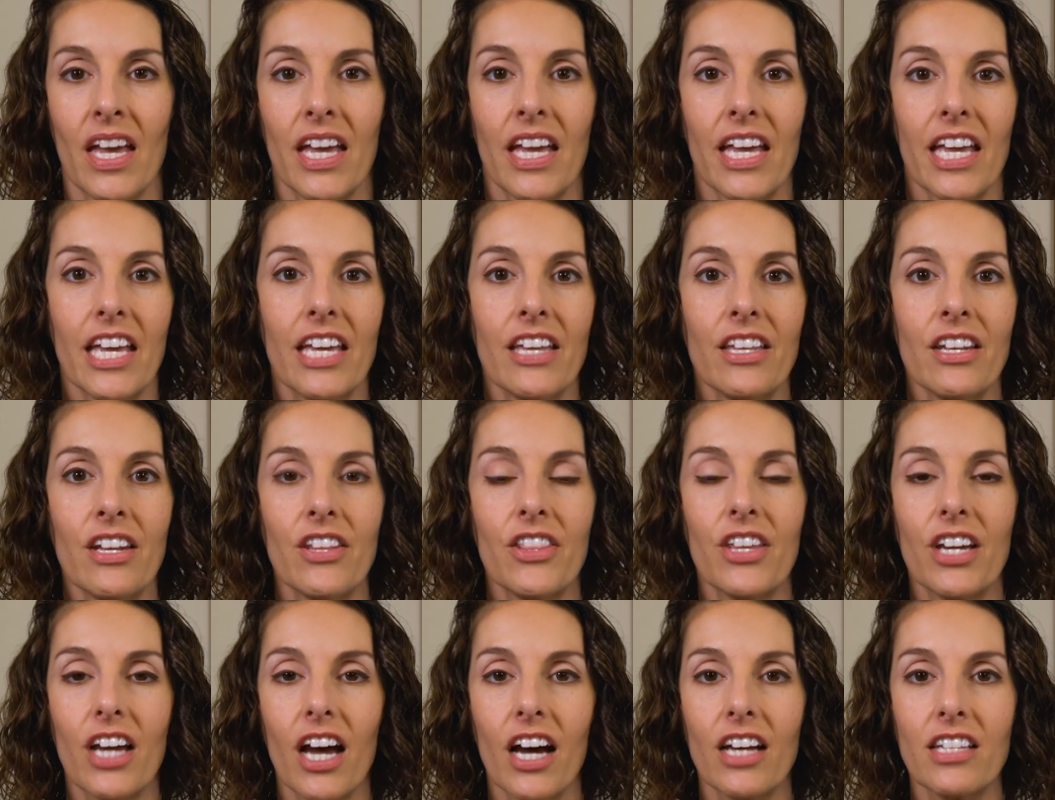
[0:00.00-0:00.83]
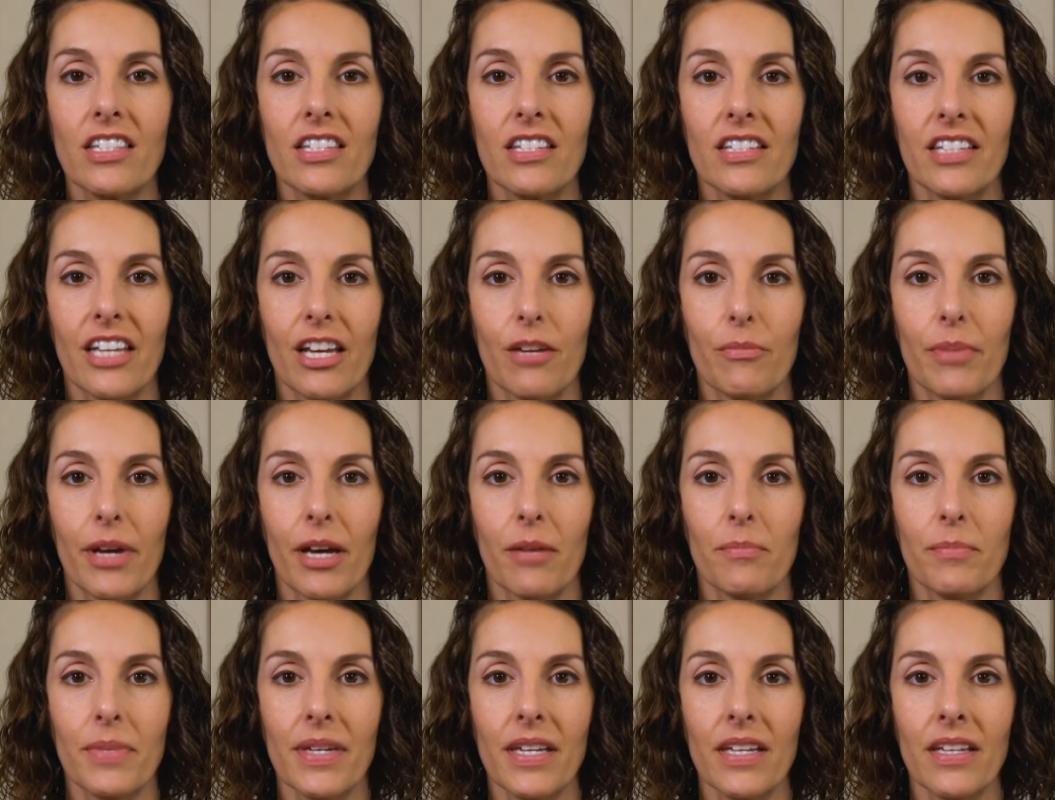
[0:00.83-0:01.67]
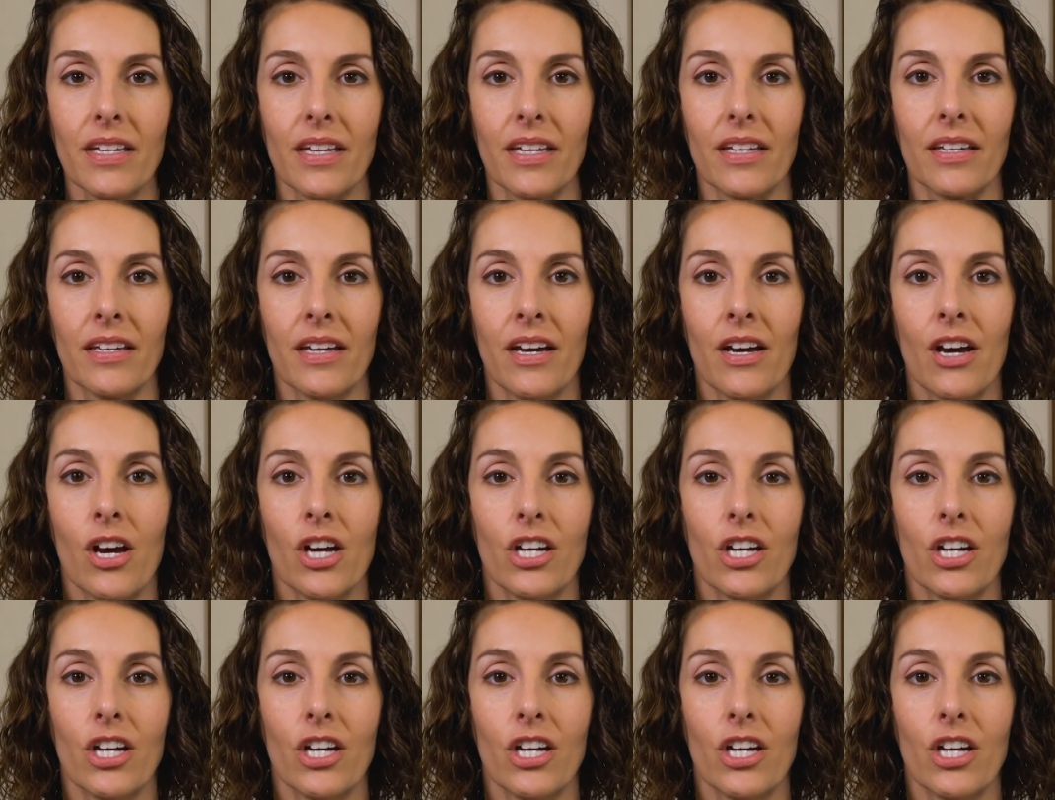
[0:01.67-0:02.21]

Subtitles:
In the Casa dei Bambini,